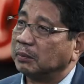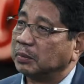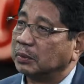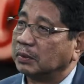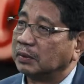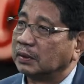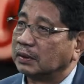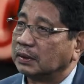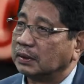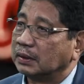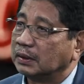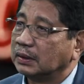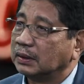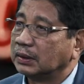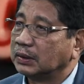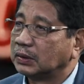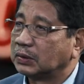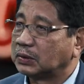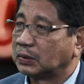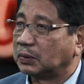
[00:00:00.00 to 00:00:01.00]
important.
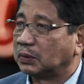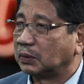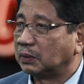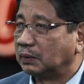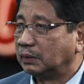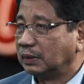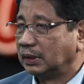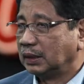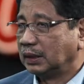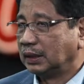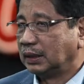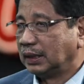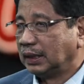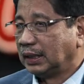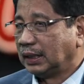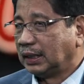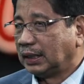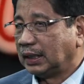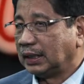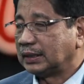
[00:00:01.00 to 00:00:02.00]
So
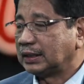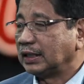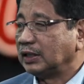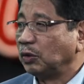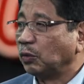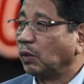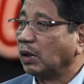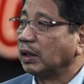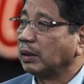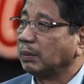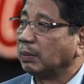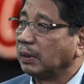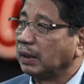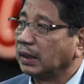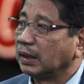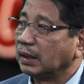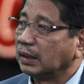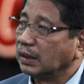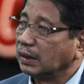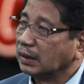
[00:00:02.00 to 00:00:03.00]
let's say you want to
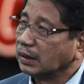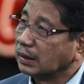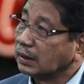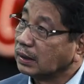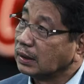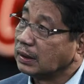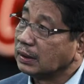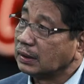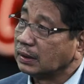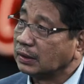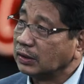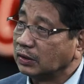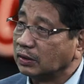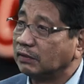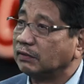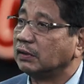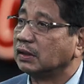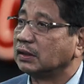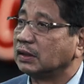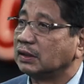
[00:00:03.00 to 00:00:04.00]
play
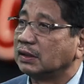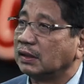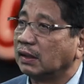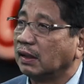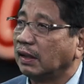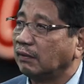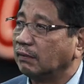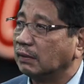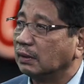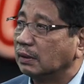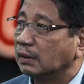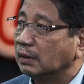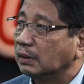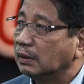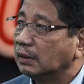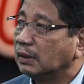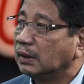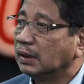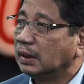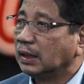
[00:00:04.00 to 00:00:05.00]
university level.
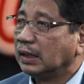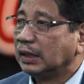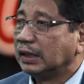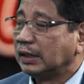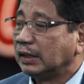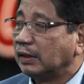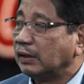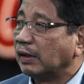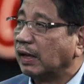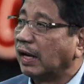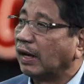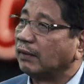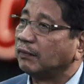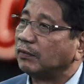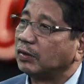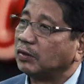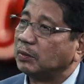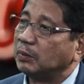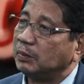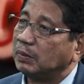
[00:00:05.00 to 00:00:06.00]
Mm-hmm. You
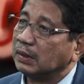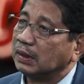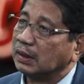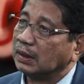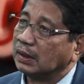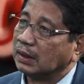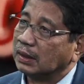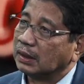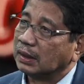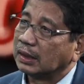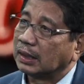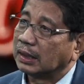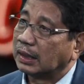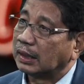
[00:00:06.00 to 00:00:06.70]
have to be